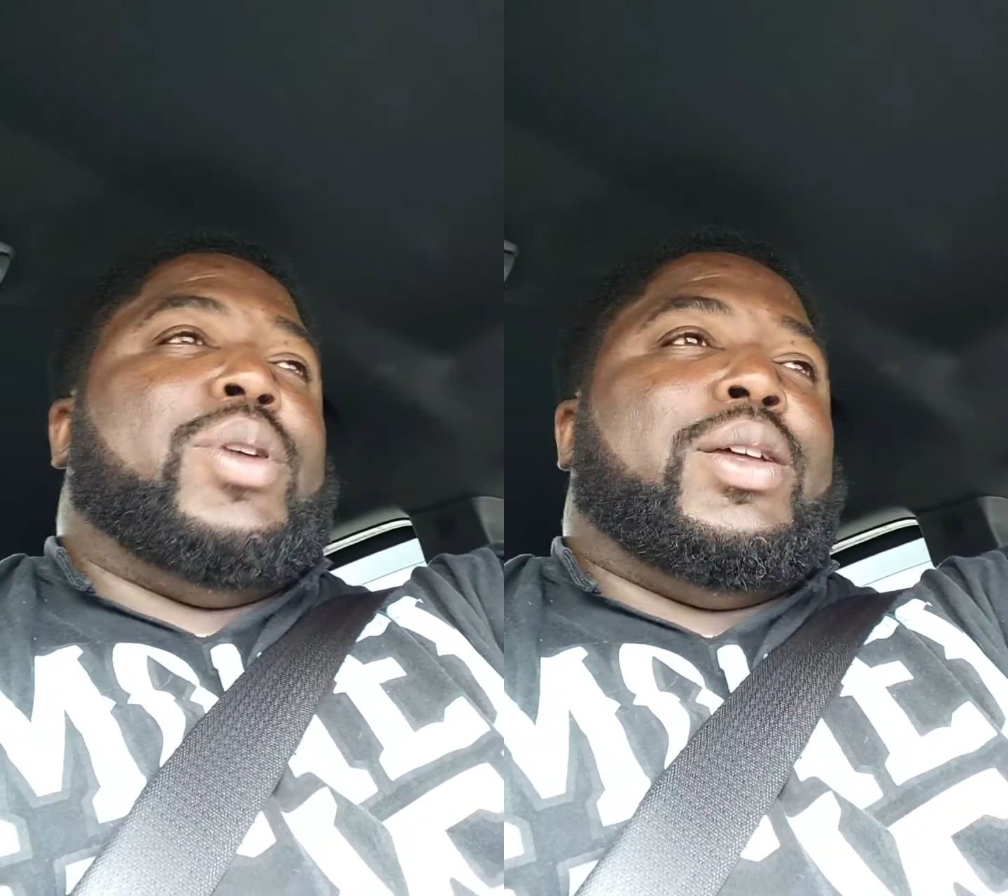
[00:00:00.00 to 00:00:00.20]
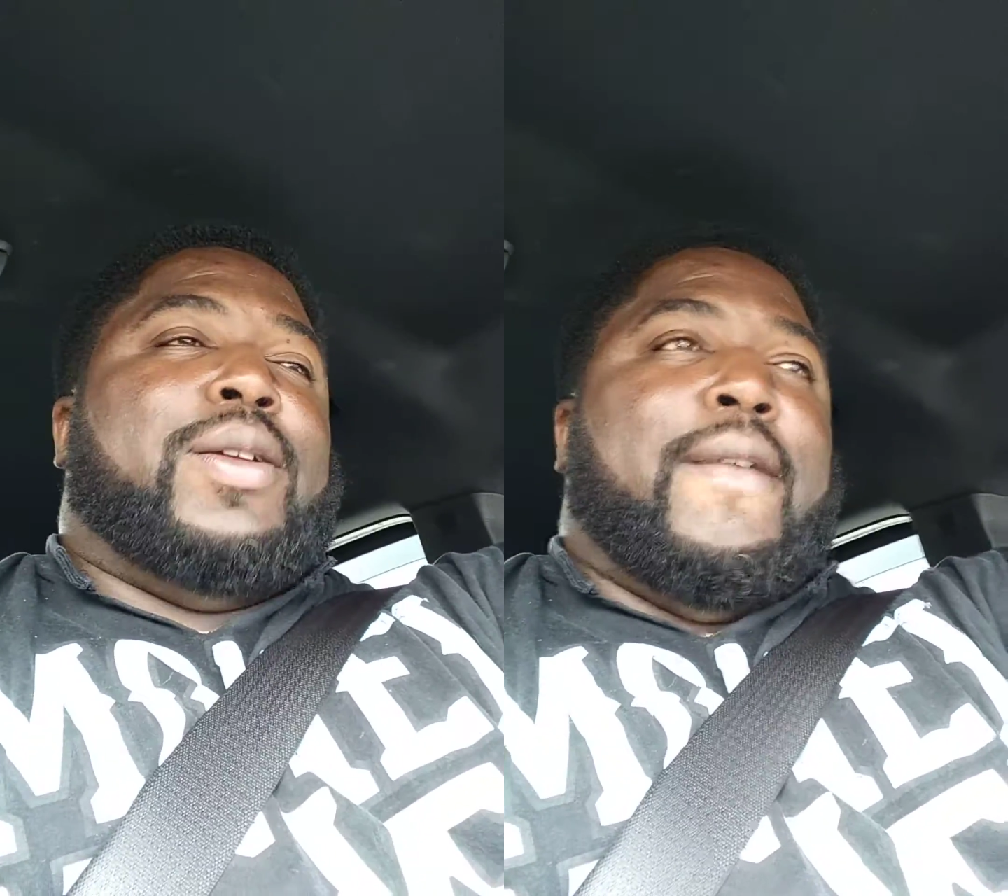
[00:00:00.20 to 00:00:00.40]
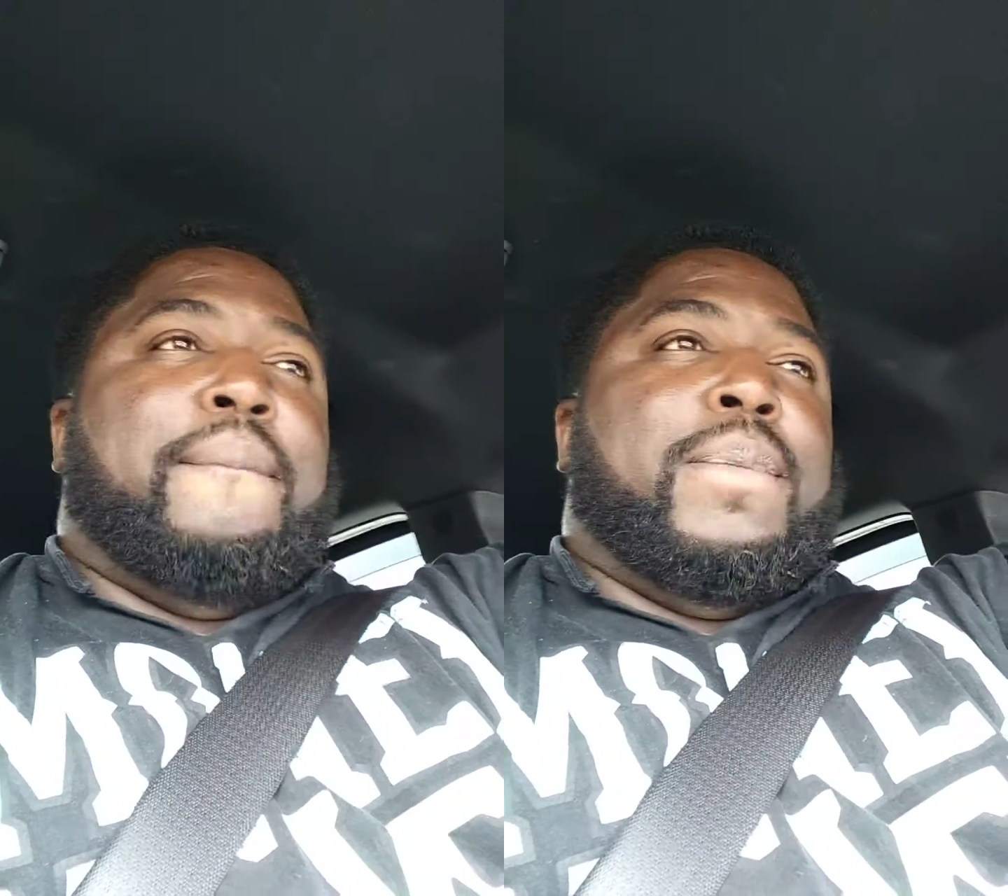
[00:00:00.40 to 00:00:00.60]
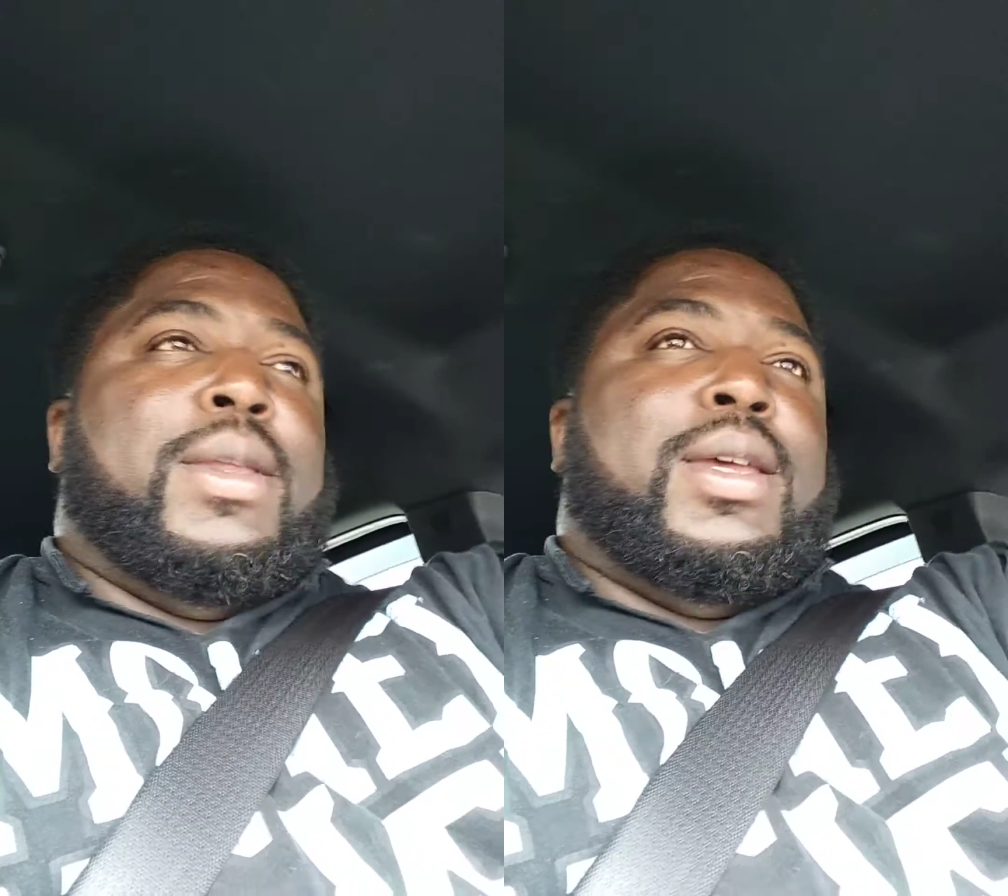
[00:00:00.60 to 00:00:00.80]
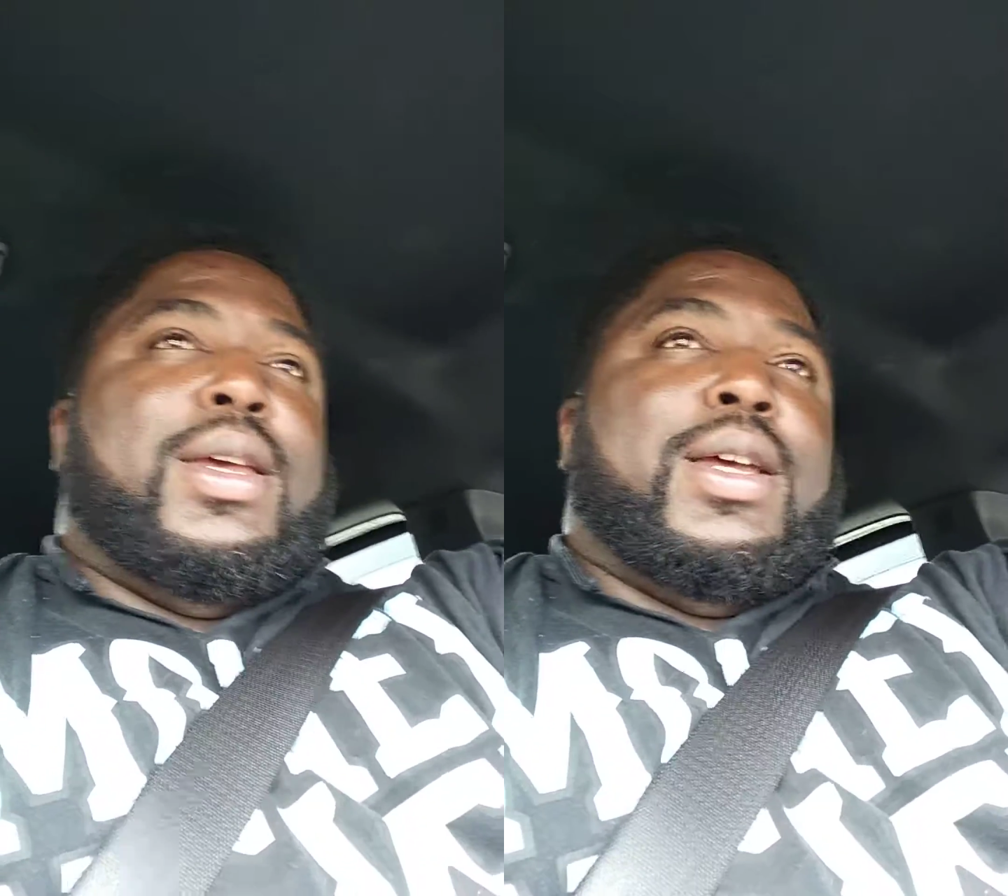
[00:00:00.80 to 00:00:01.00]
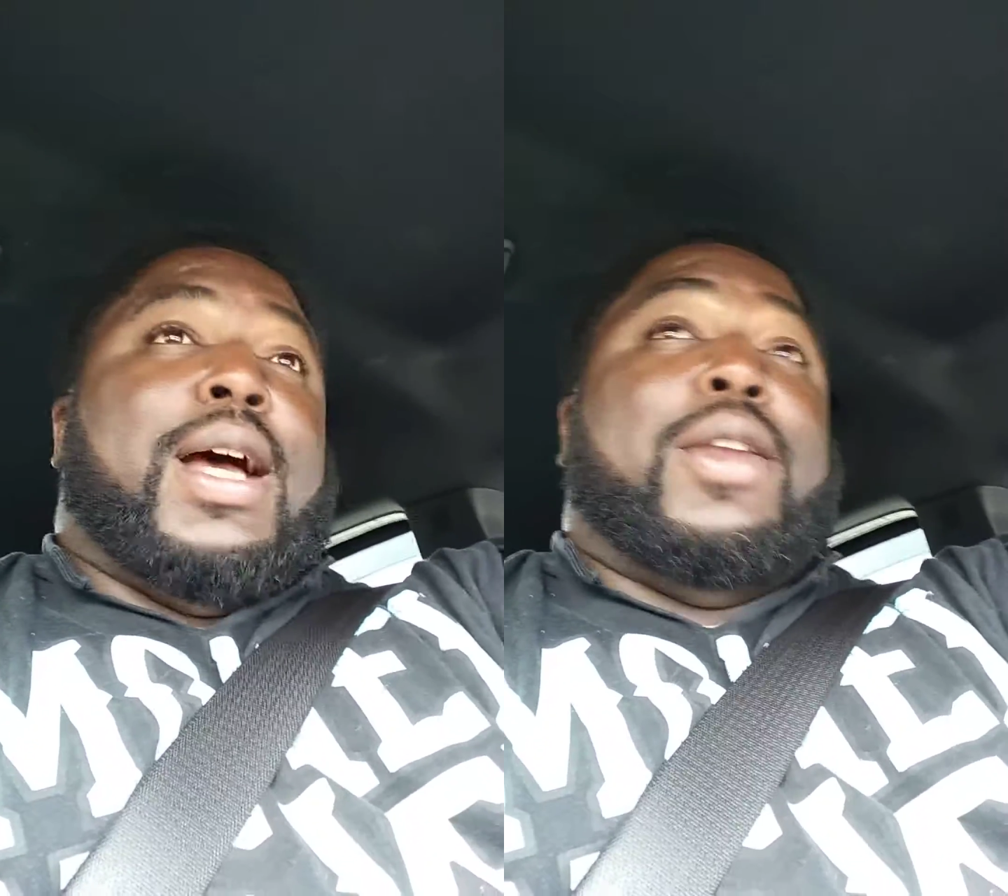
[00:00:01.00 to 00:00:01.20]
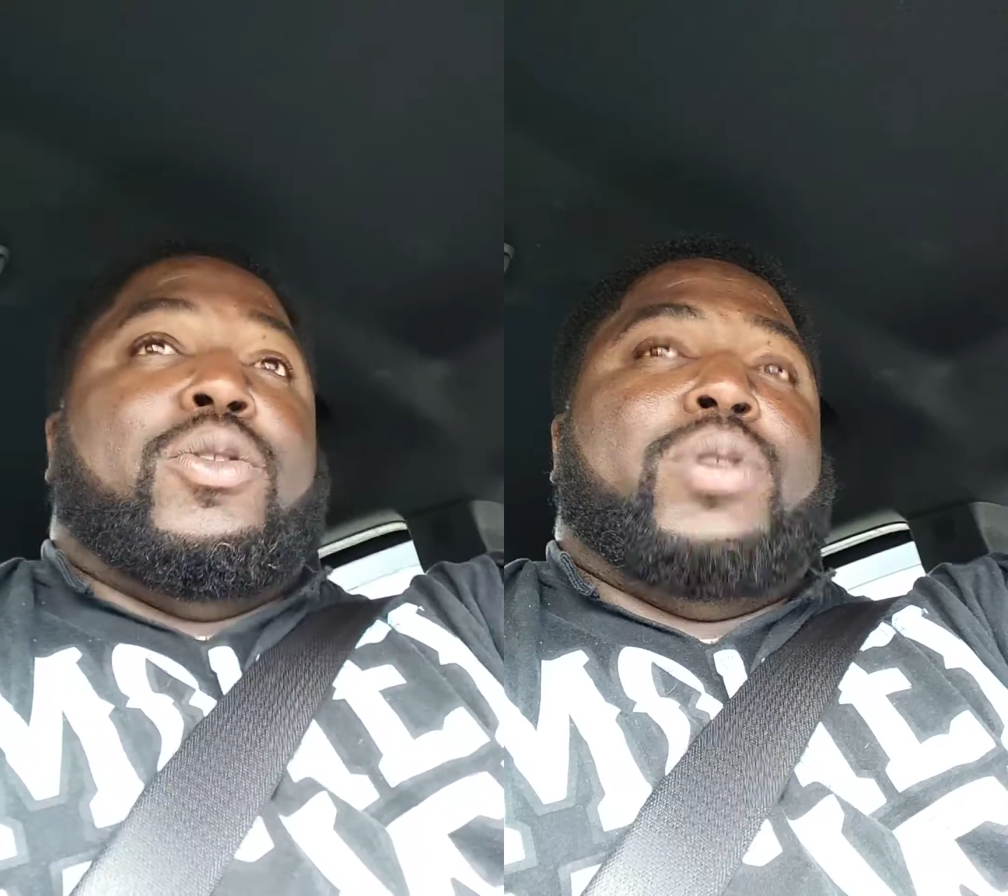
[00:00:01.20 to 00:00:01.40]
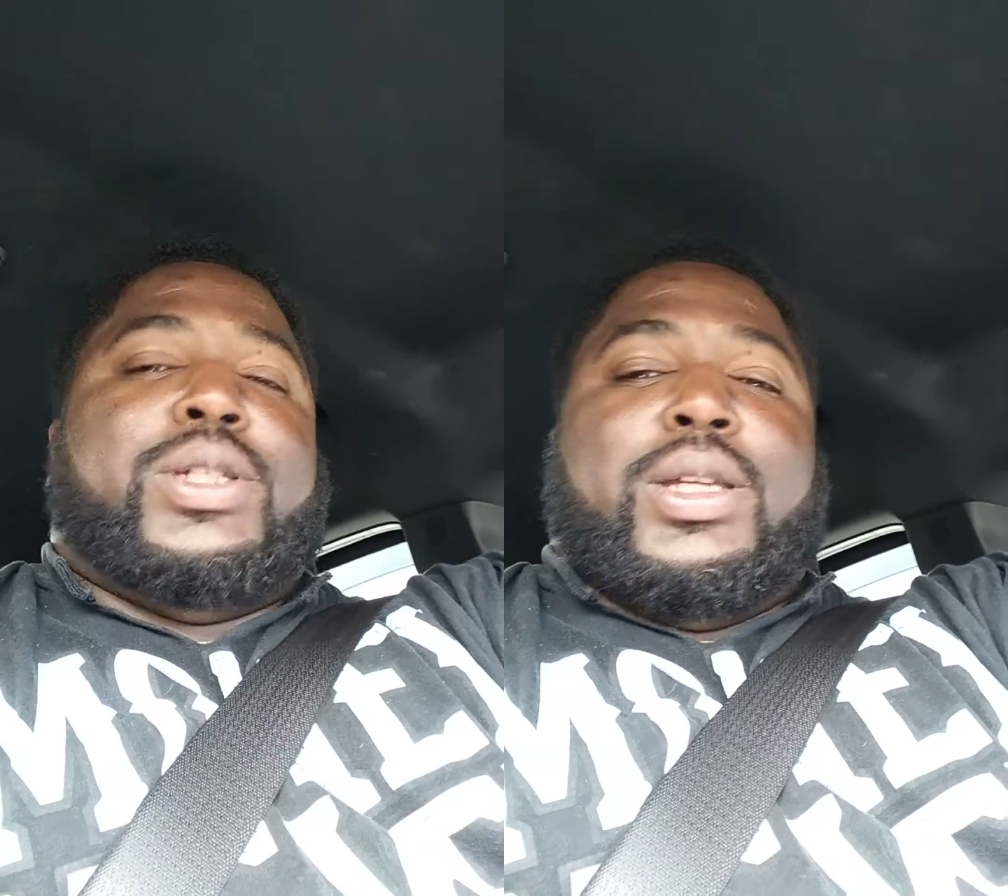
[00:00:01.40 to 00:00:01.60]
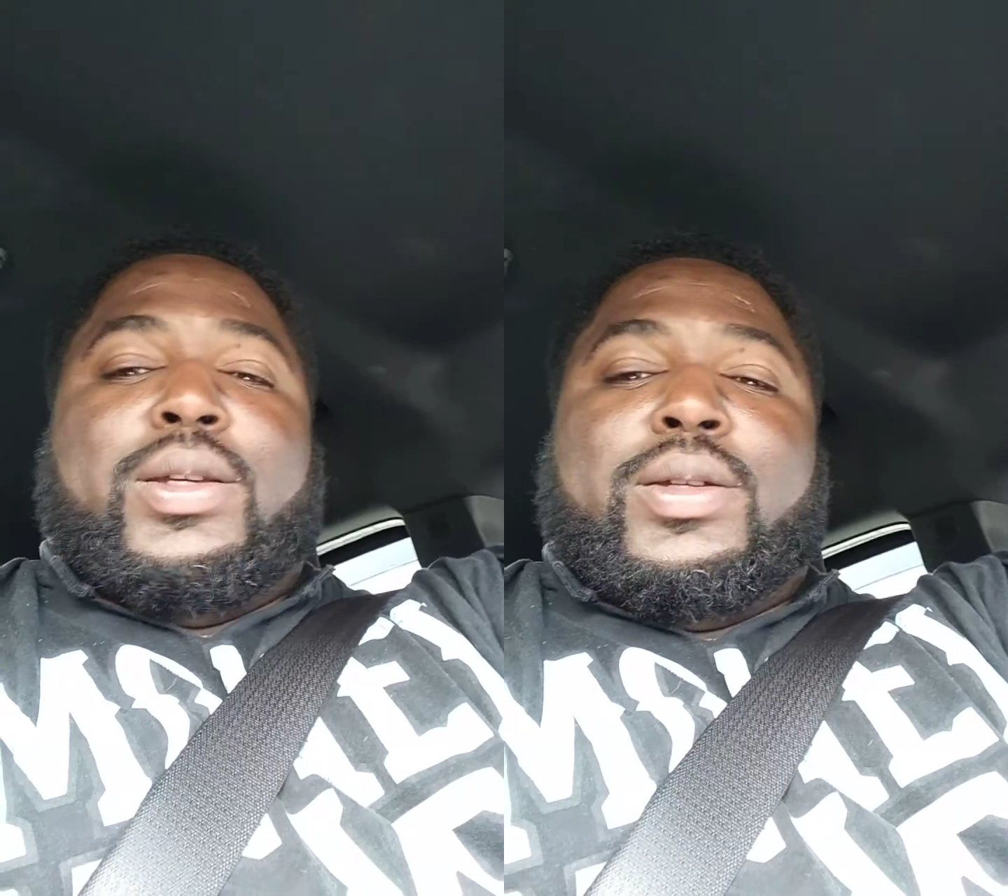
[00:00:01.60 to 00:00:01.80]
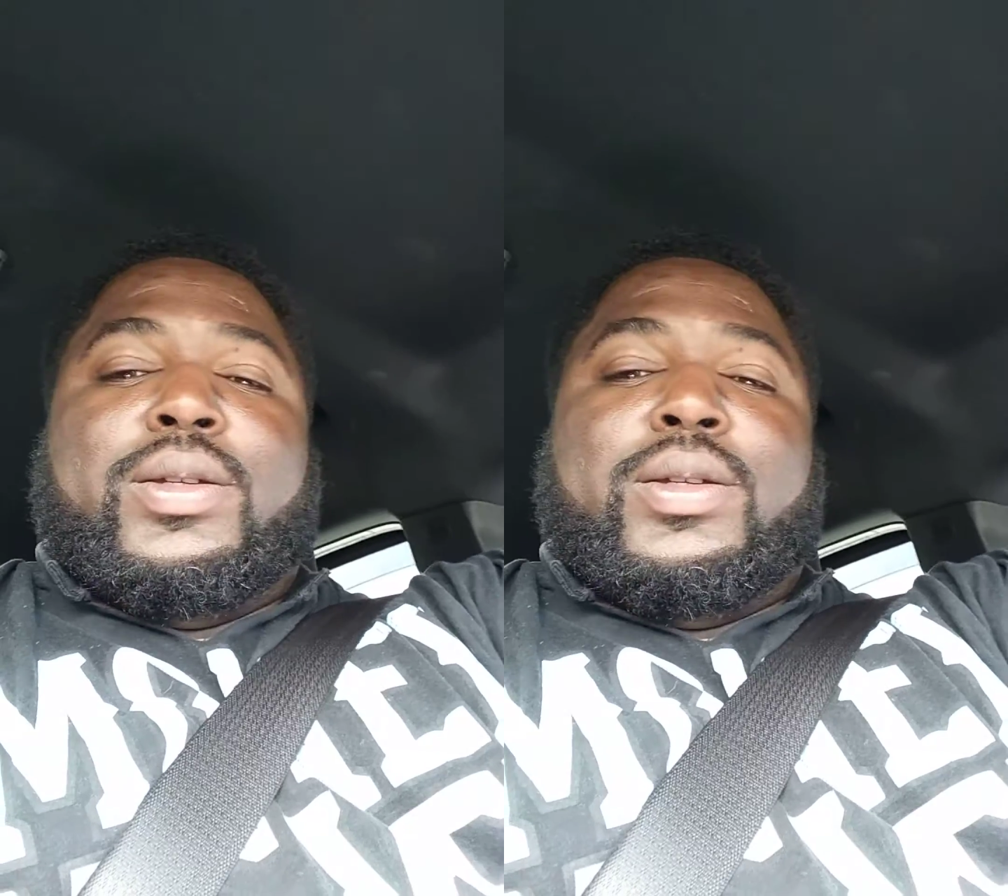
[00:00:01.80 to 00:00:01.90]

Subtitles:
but I notice it.